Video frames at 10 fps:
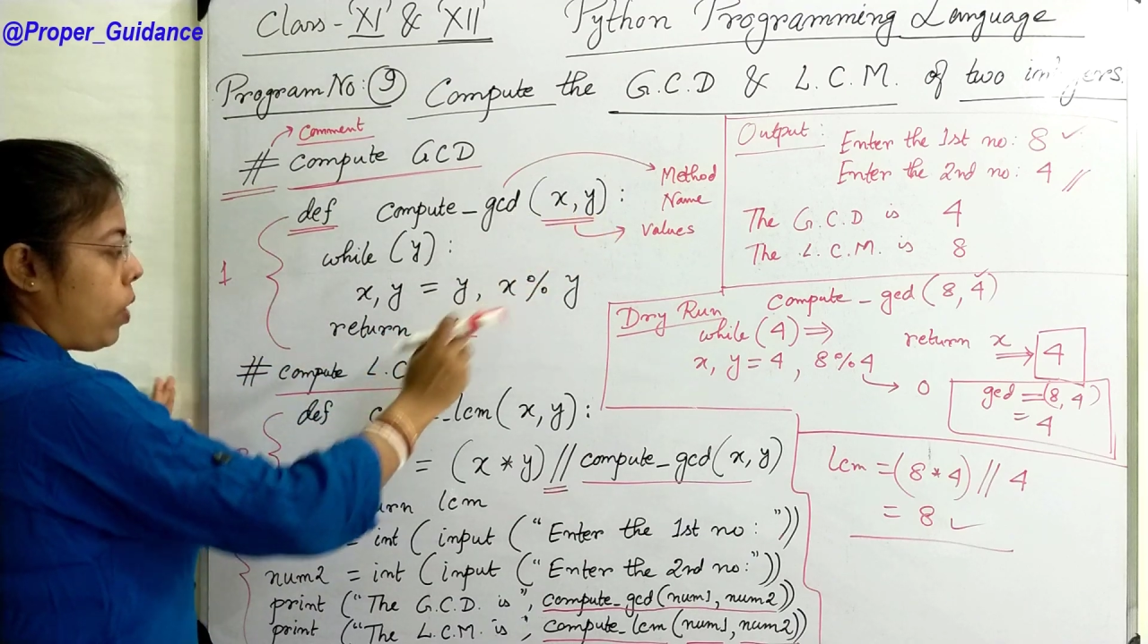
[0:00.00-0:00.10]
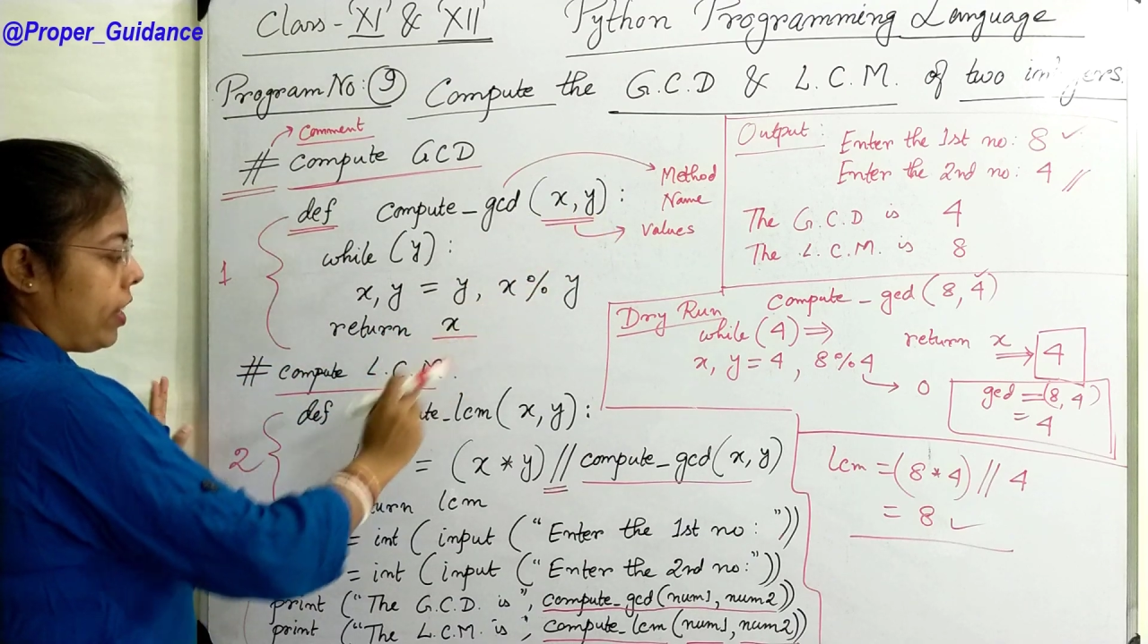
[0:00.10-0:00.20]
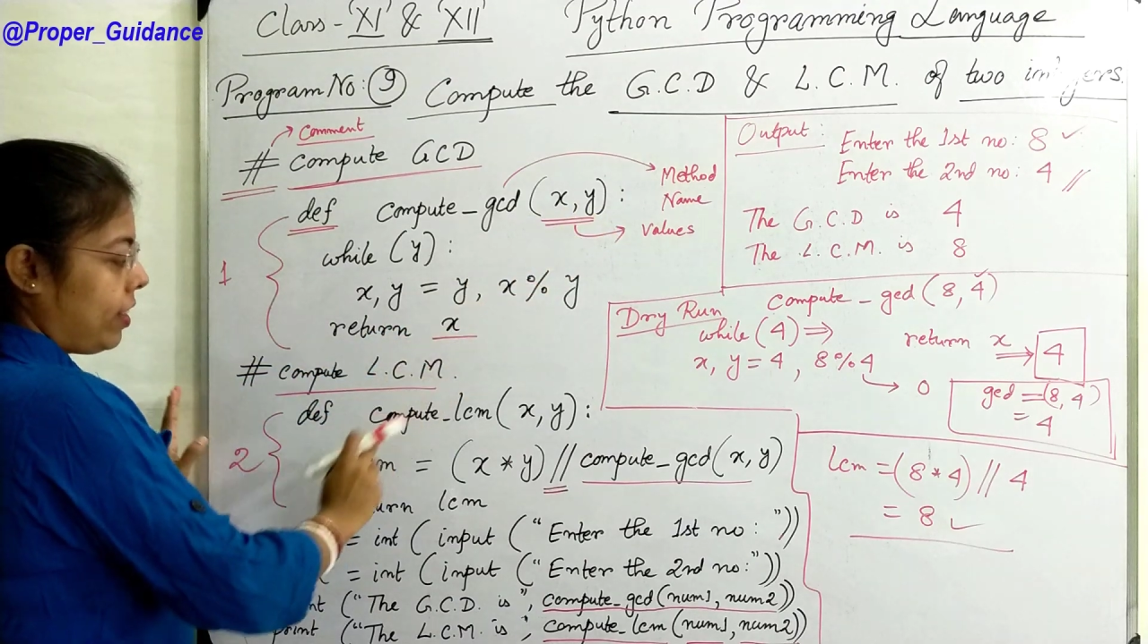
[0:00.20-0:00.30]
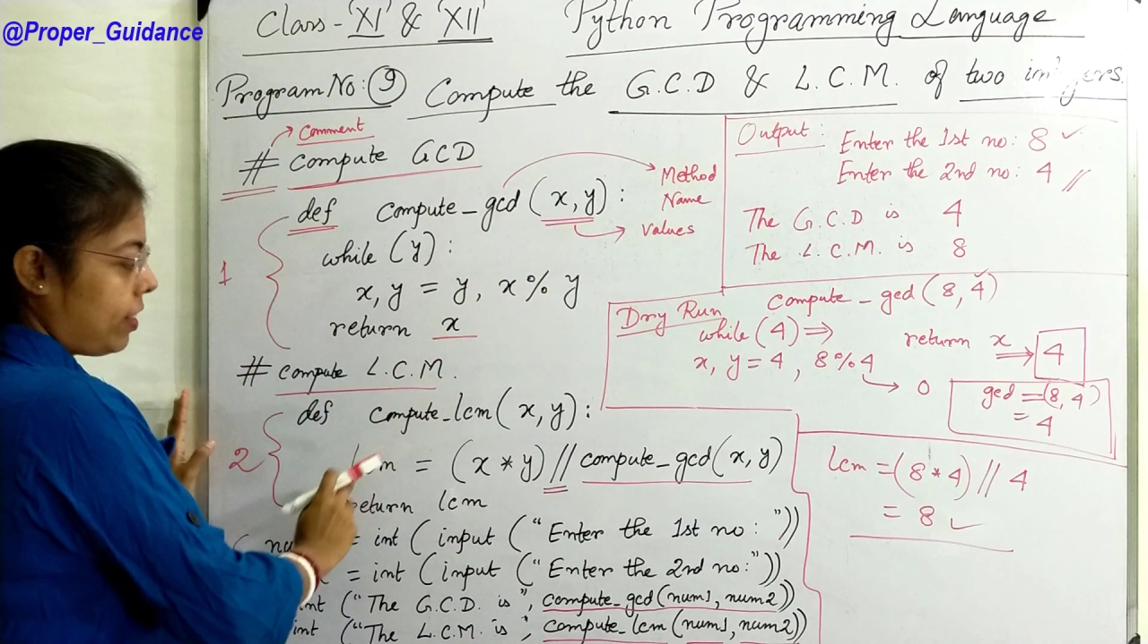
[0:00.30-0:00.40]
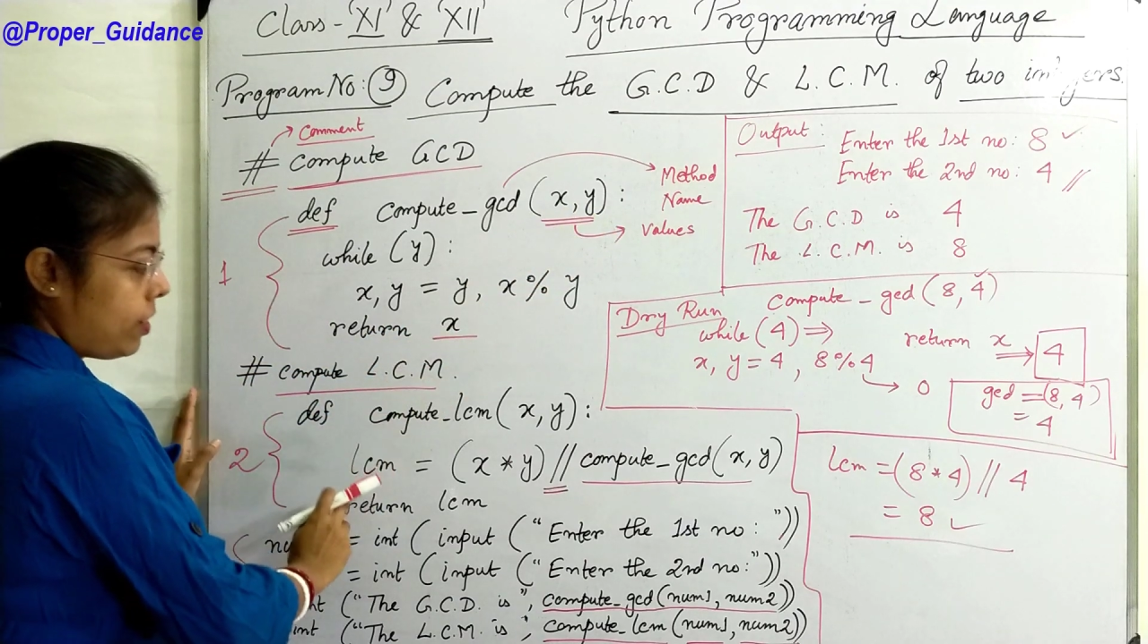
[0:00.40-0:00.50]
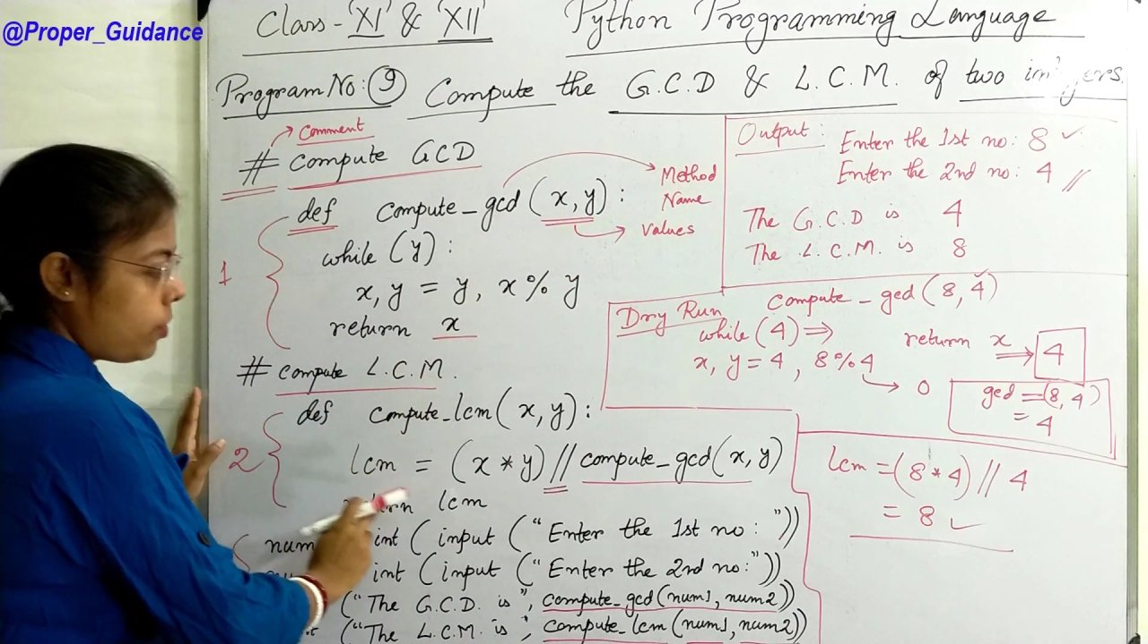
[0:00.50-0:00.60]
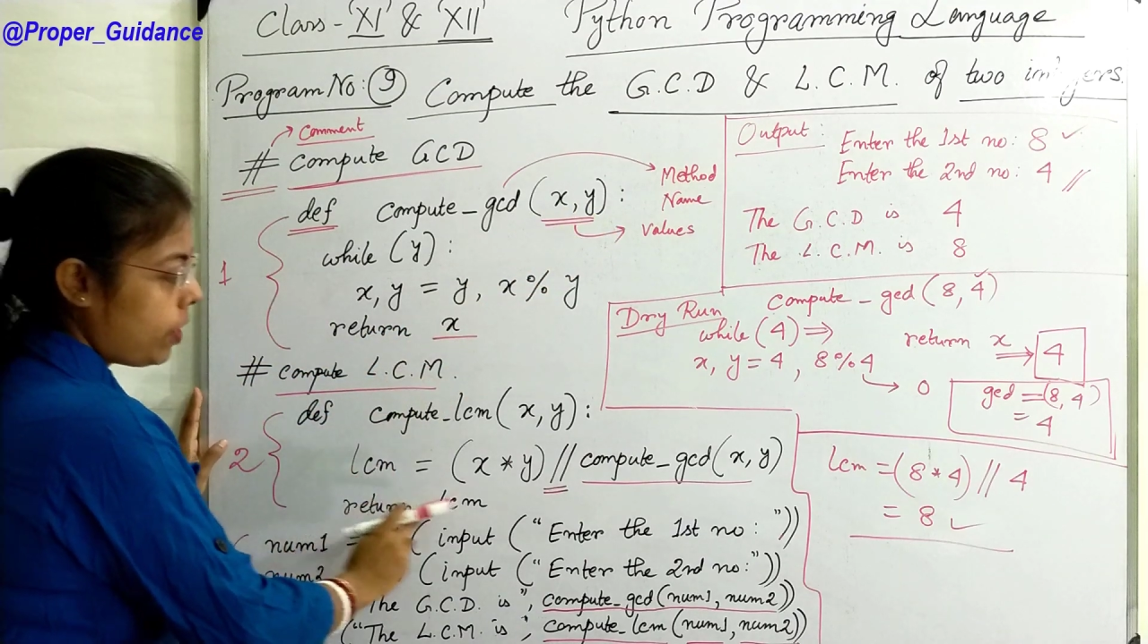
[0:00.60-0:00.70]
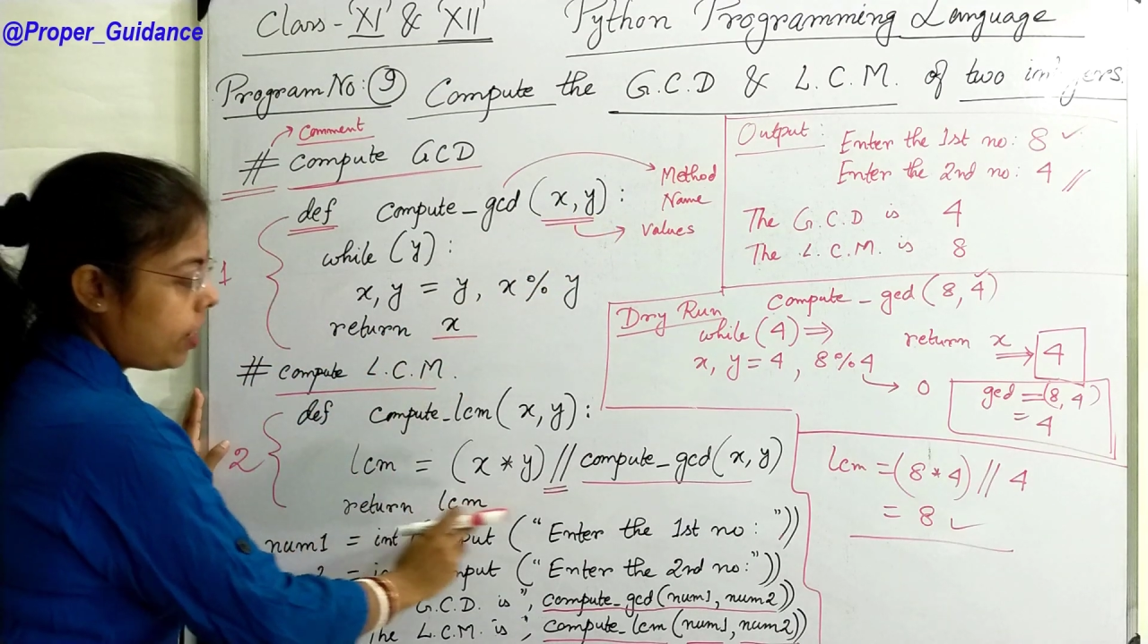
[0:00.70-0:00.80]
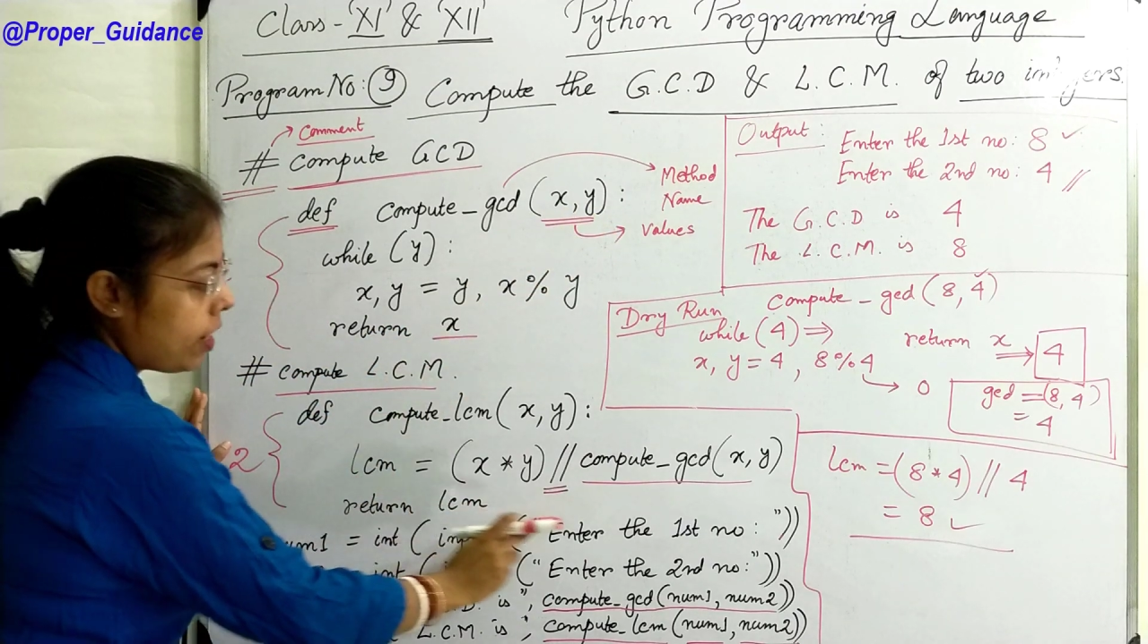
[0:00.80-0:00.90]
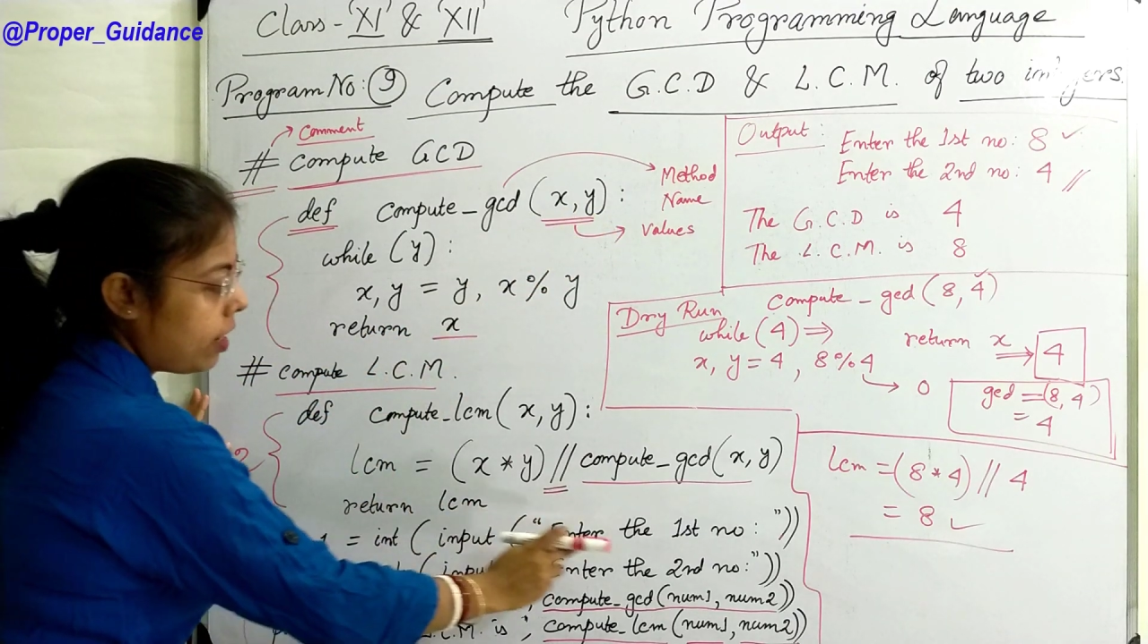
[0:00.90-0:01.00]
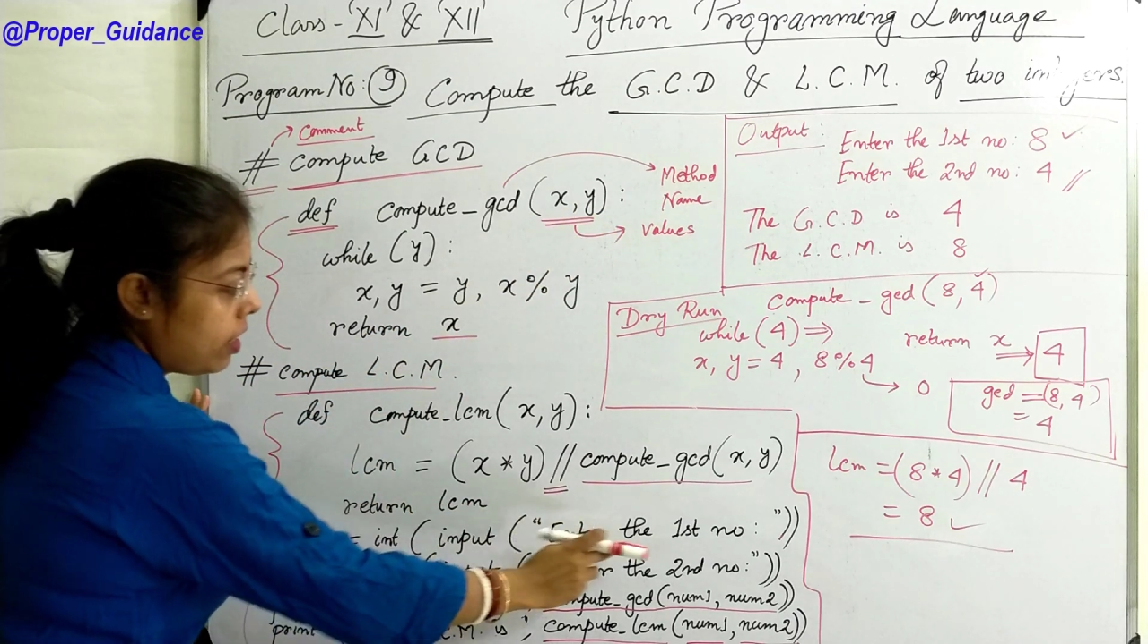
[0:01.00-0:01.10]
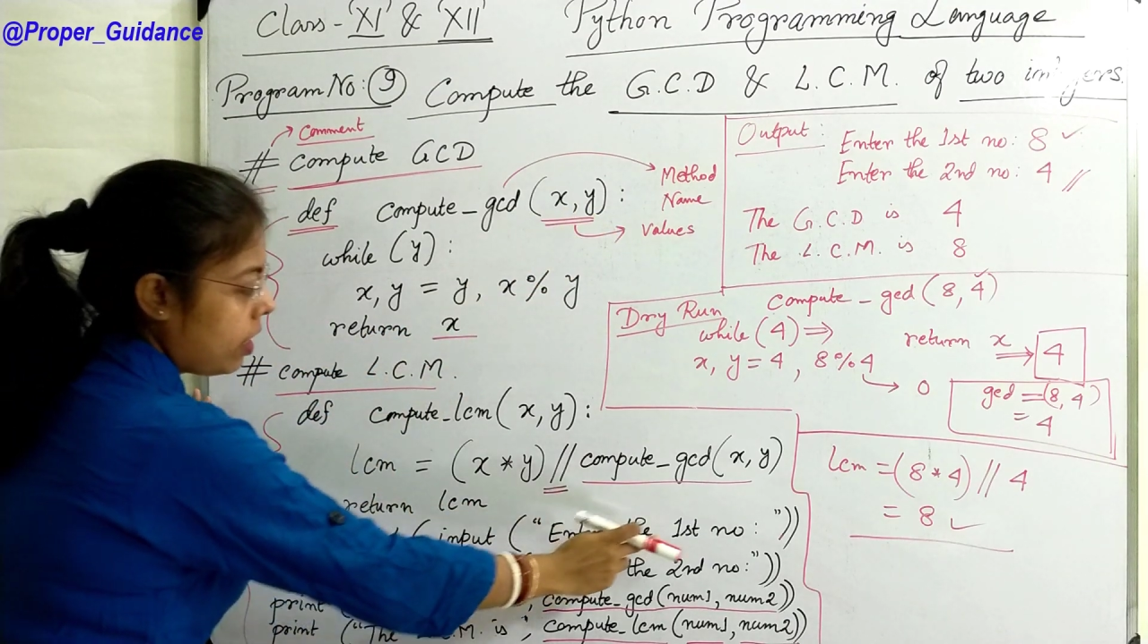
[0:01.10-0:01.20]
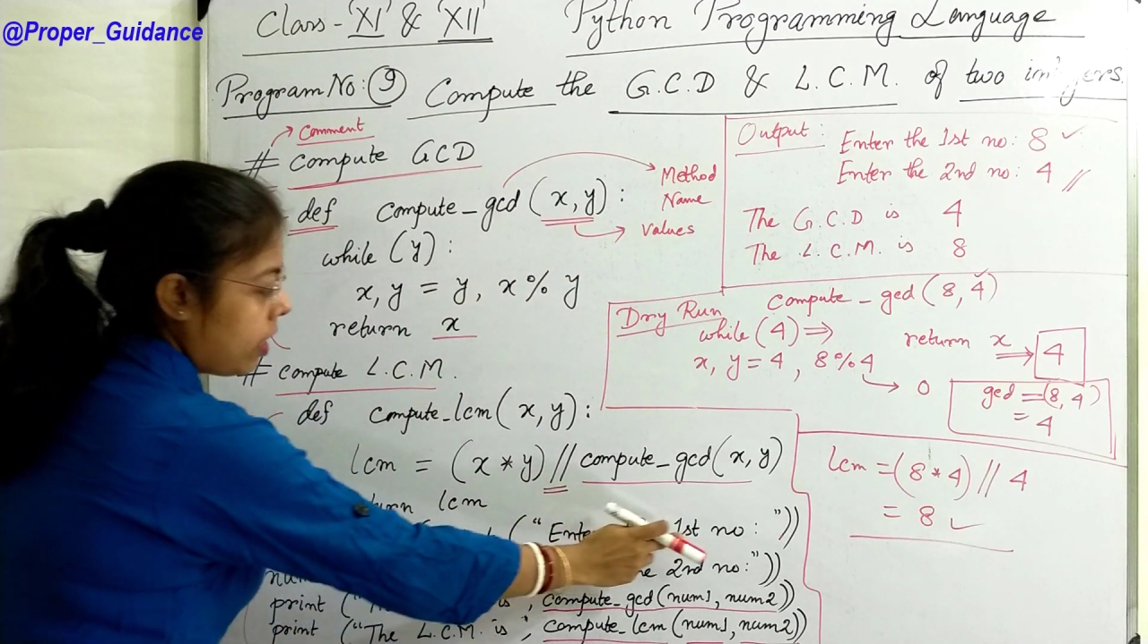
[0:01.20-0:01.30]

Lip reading: one, see here,